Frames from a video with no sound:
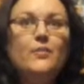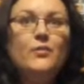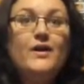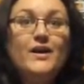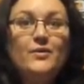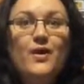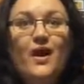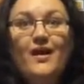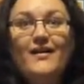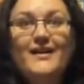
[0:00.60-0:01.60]
Well,
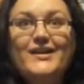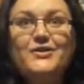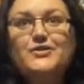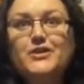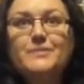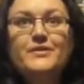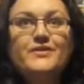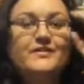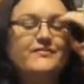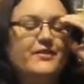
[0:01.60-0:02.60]
hi
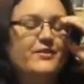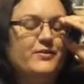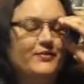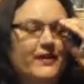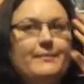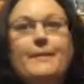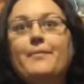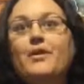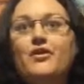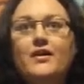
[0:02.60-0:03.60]
YouTubers, and for those who follow my
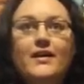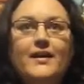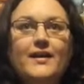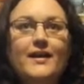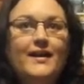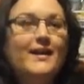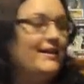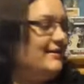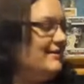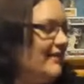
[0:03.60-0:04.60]
blog,
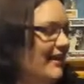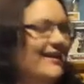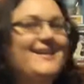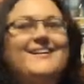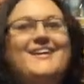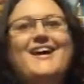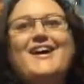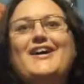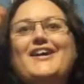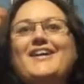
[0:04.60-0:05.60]
it's a
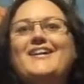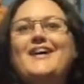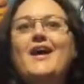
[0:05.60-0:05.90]
very,